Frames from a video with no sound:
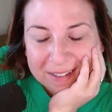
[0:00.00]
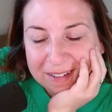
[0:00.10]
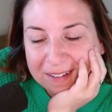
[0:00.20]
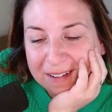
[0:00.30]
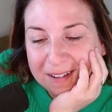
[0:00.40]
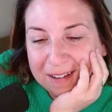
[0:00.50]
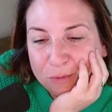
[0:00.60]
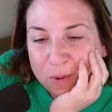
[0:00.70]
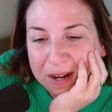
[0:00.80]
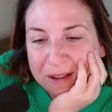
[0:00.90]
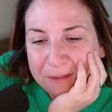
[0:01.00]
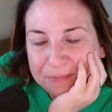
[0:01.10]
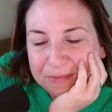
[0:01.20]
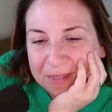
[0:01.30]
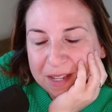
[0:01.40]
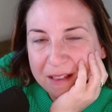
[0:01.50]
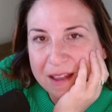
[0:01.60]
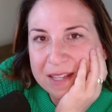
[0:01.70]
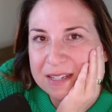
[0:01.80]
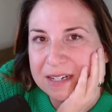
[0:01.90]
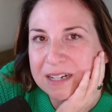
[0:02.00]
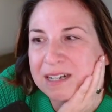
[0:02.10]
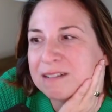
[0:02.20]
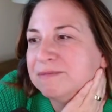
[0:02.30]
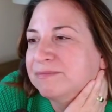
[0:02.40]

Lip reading: Ugh, what a cluster.